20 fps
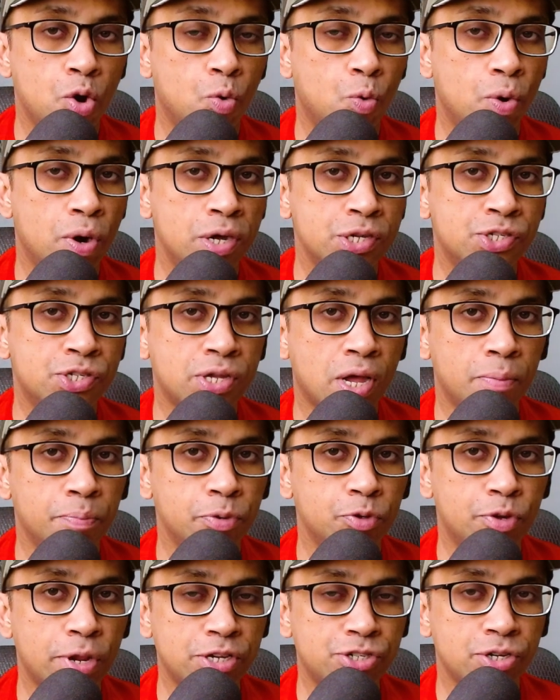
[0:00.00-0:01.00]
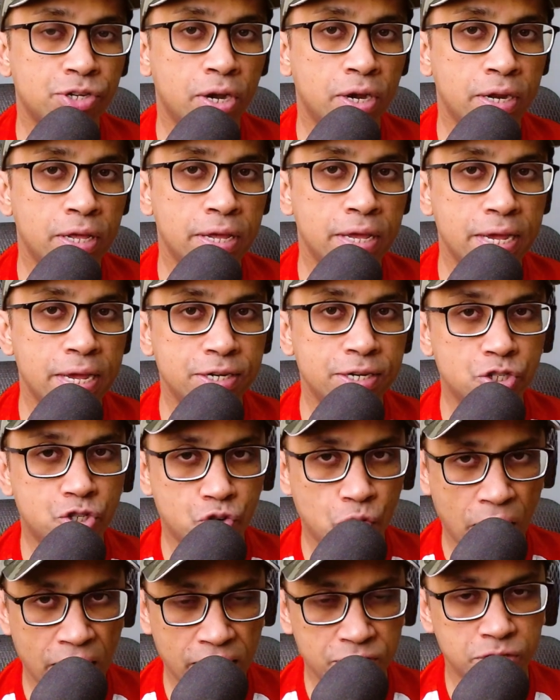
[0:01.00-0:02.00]
was computationally
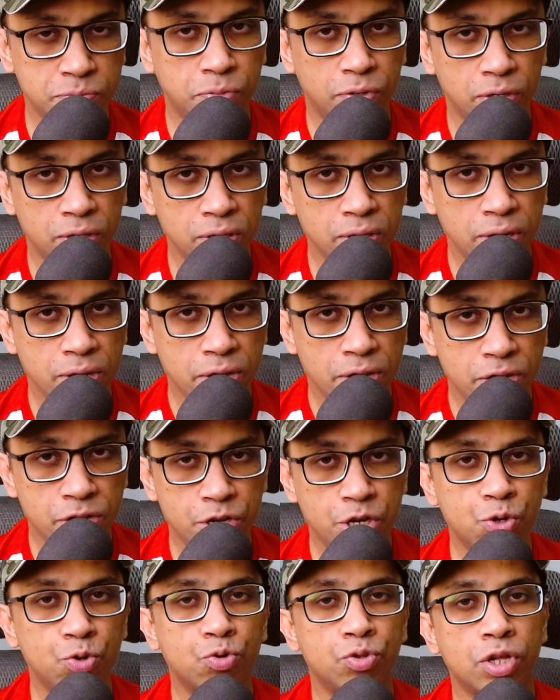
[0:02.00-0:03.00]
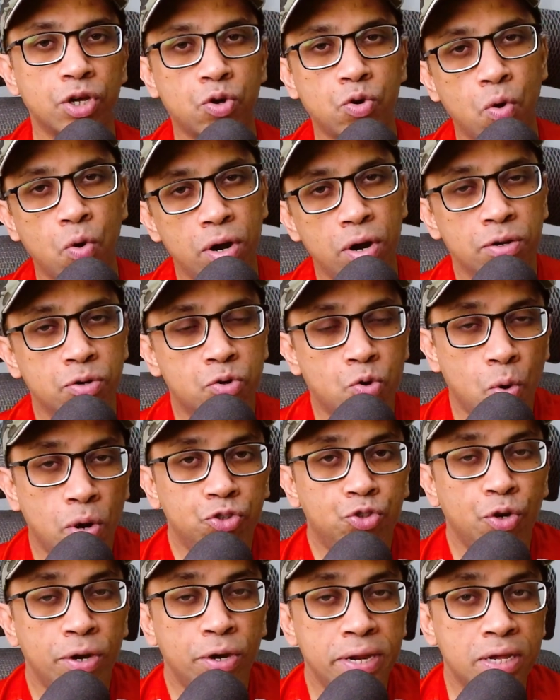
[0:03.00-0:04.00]
intractable due to the
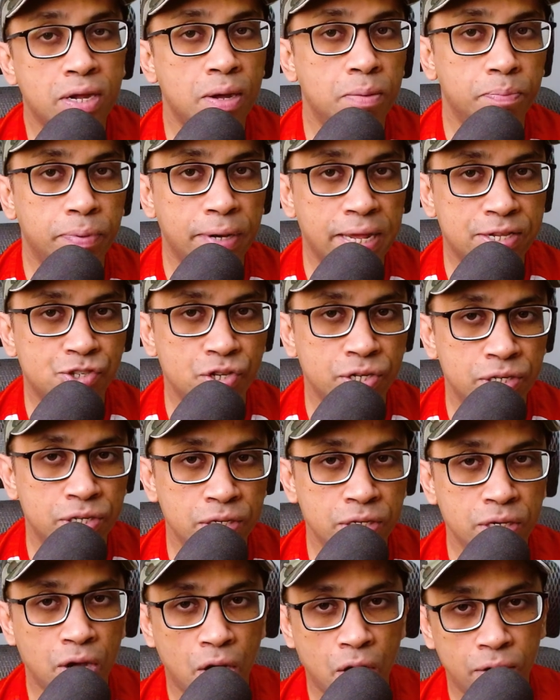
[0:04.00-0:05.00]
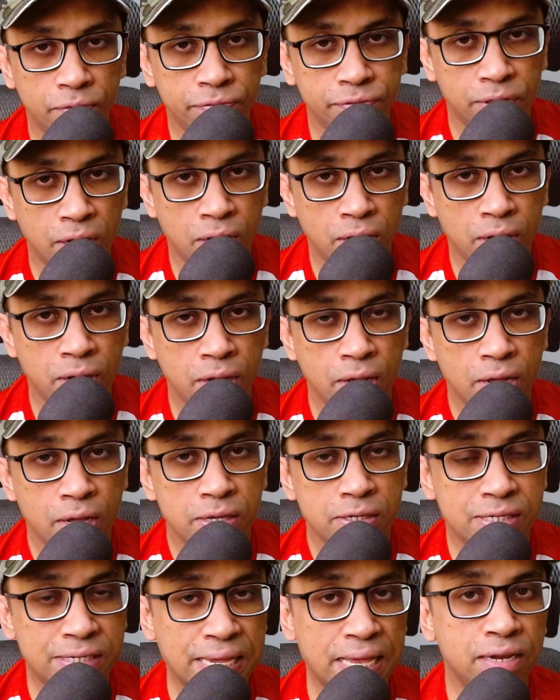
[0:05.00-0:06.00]
quadratic complexity of the
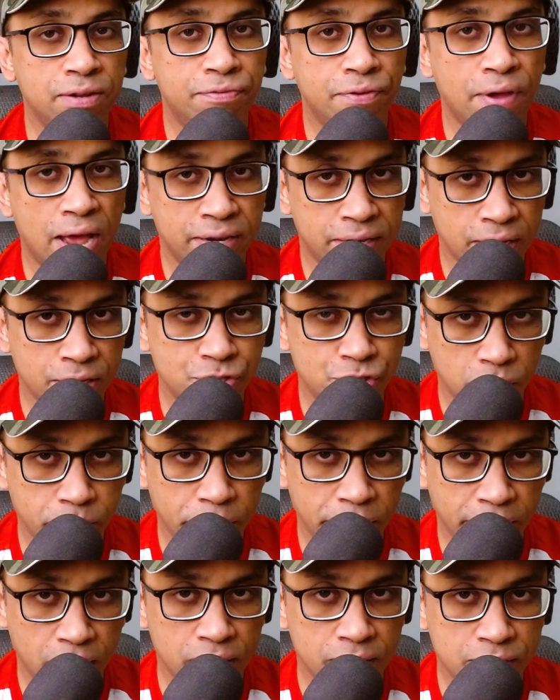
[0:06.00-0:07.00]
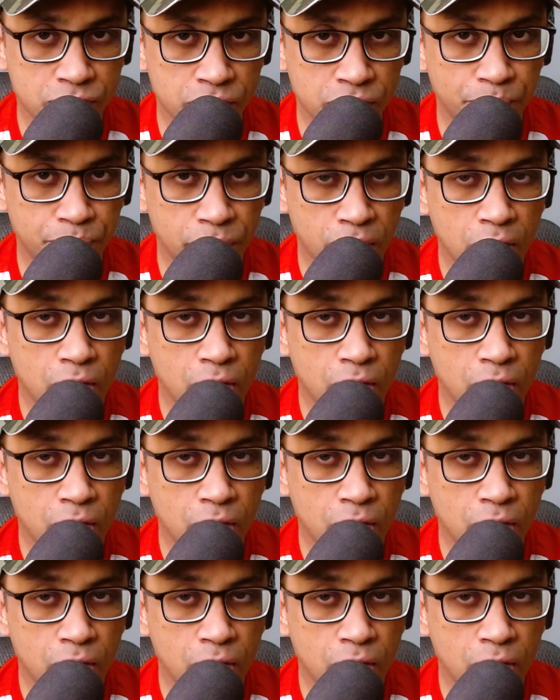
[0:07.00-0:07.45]
self-attention mechanism.